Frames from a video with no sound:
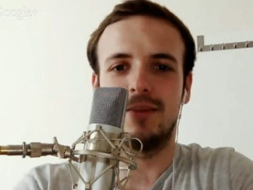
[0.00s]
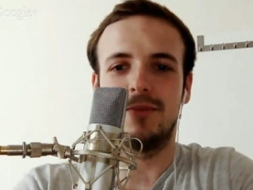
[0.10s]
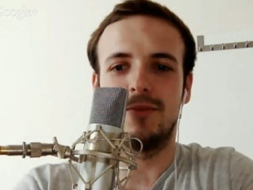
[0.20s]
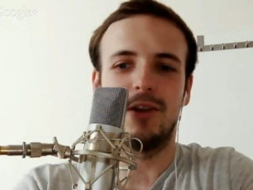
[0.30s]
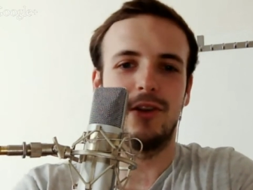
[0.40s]

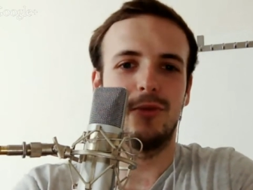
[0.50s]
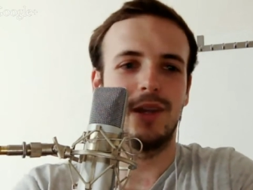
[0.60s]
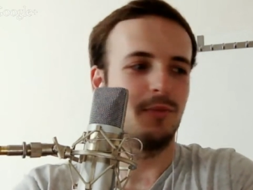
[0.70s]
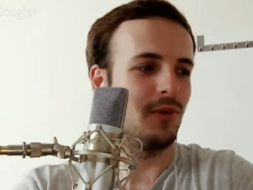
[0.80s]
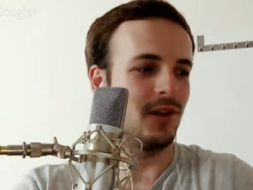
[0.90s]

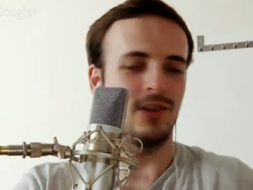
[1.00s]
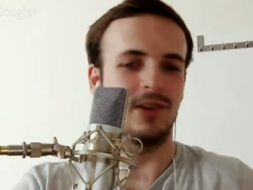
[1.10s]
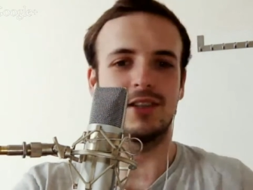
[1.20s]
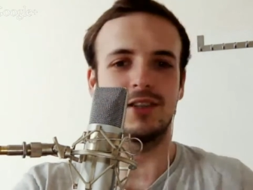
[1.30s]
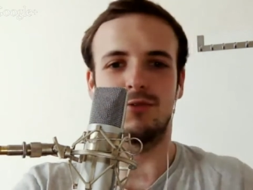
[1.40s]
we put it on
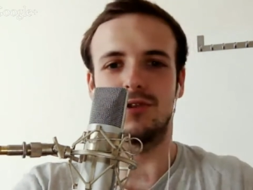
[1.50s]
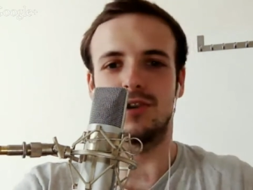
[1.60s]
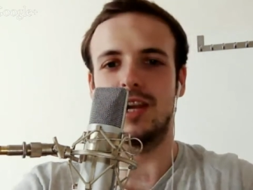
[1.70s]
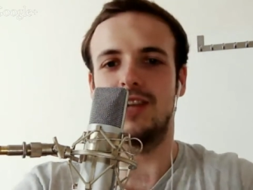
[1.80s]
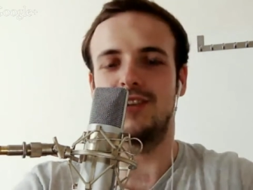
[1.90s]
the
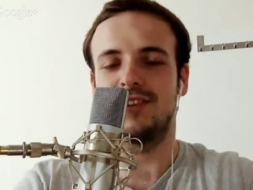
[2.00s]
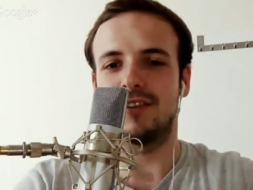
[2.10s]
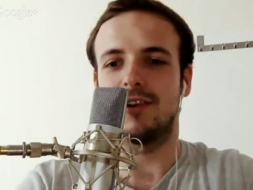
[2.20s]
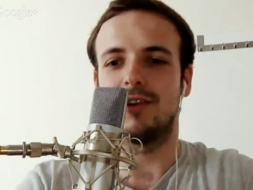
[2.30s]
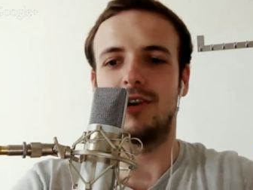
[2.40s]
store ages
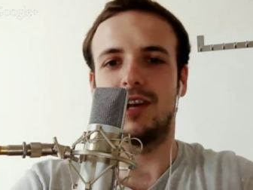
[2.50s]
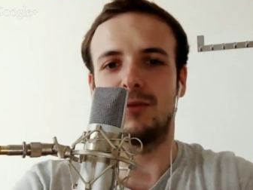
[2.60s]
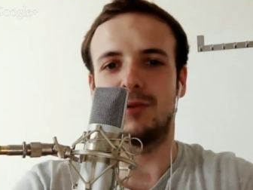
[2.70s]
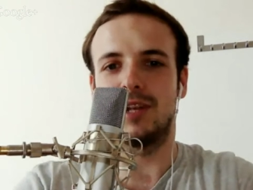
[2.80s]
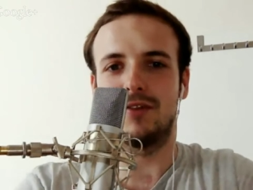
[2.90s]
ago, and
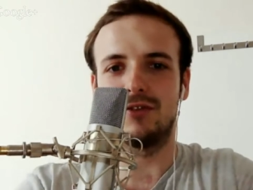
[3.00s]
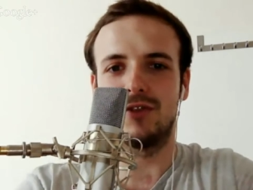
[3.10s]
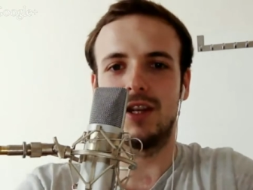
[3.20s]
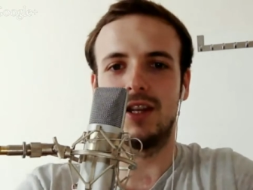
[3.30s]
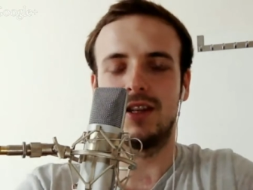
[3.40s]
we never
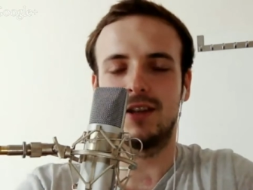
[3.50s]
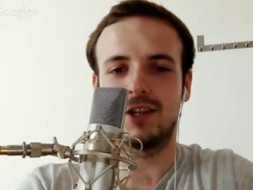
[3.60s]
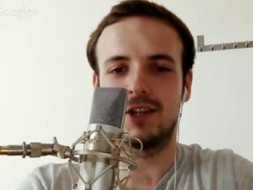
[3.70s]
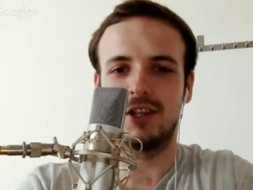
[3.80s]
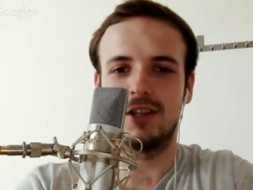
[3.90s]
really
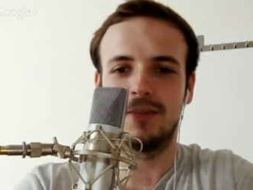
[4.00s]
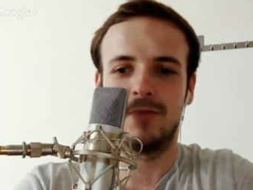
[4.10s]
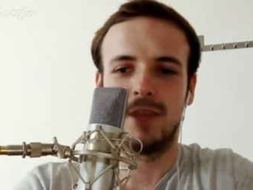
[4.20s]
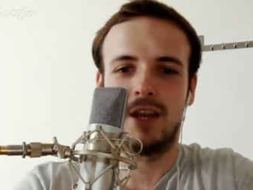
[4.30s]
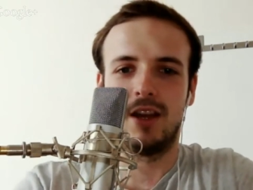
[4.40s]
touched it.
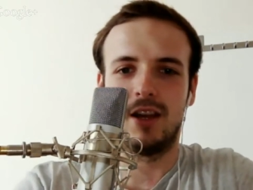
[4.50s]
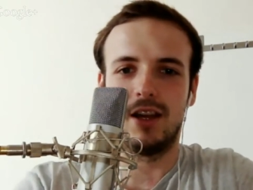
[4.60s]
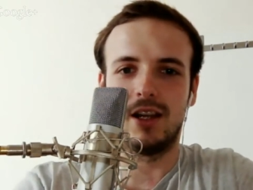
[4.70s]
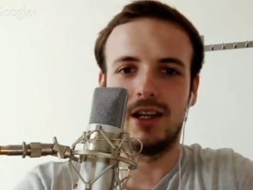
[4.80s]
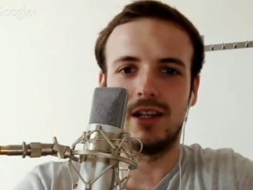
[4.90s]

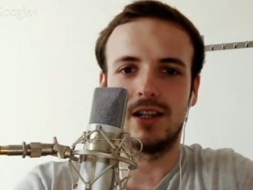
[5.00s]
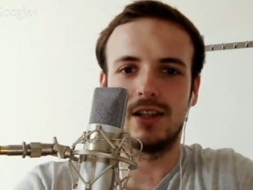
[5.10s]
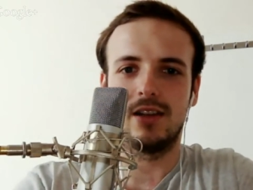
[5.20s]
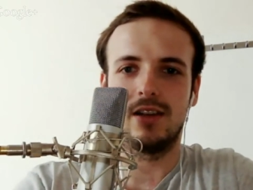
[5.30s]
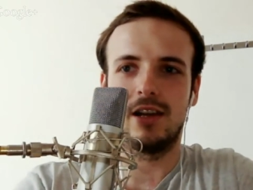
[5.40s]
And
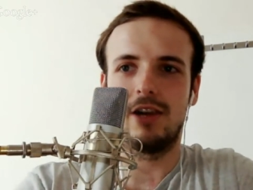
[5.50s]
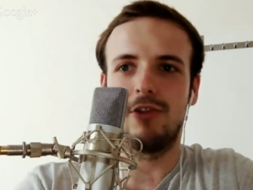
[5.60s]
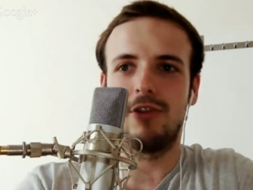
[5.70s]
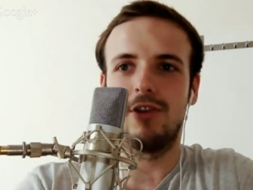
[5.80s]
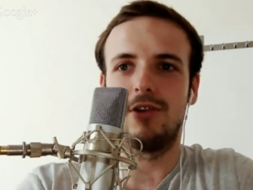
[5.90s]
now,
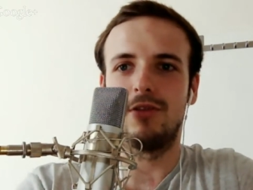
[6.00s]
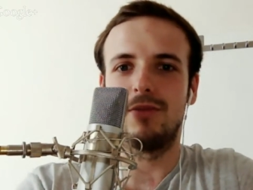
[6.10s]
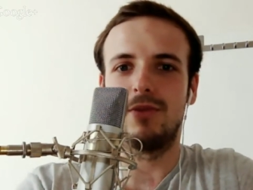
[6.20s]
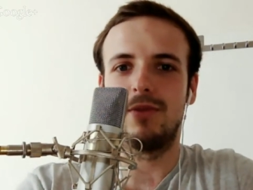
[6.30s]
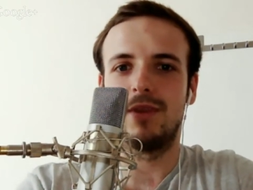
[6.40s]

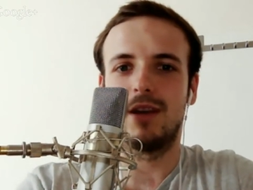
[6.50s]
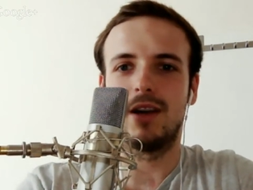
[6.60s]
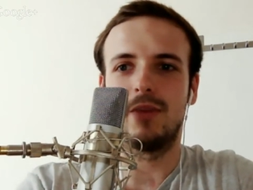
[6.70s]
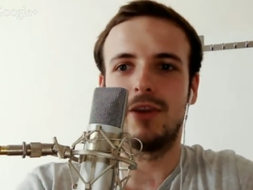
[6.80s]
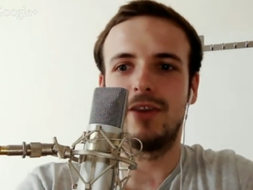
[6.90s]

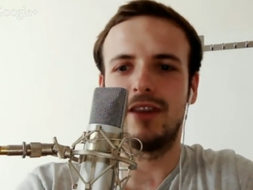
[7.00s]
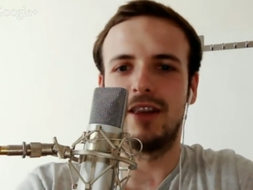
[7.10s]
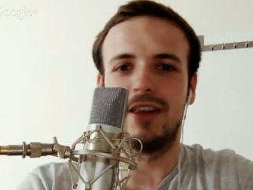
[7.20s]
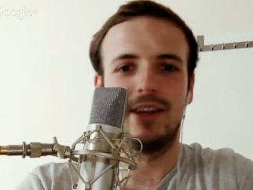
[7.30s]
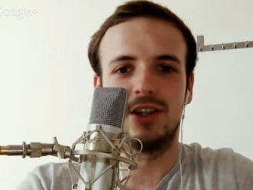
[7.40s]
basically
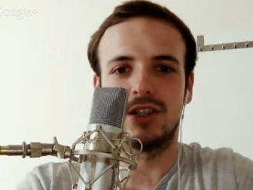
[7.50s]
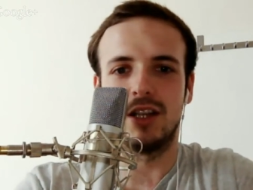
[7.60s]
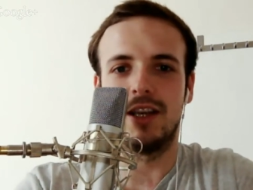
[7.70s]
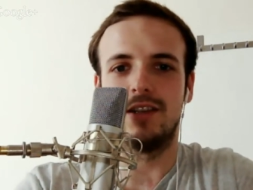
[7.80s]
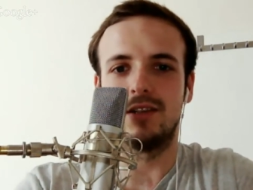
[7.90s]
years
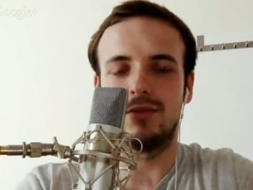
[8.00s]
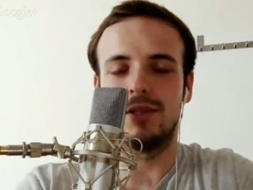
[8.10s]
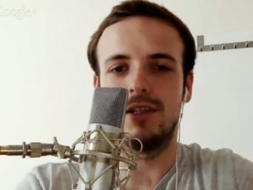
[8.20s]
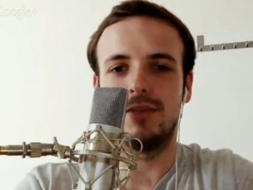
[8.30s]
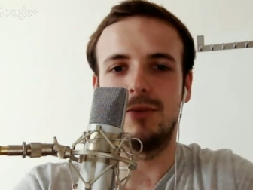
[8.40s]
later,
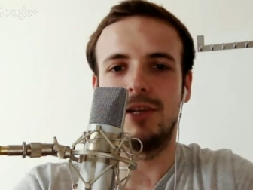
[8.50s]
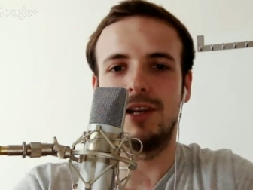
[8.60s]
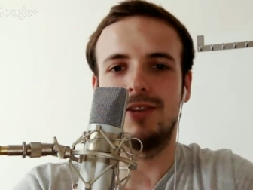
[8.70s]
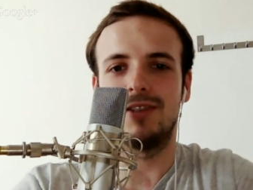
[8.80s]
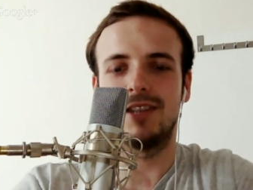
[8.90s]
we
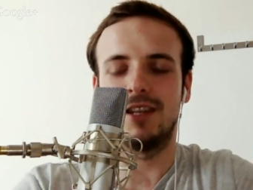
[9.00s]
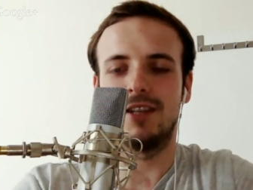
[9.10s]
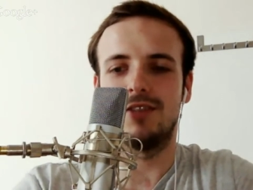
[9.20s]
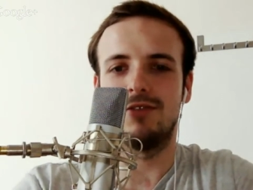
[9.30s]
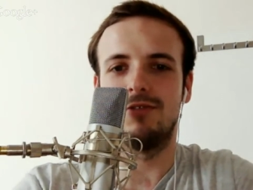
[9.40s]
now
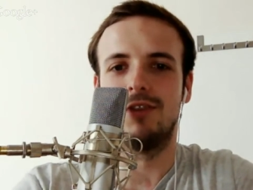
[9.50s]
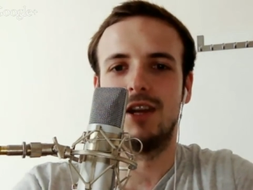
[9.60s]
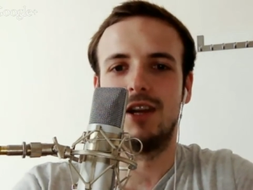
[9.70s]
decided to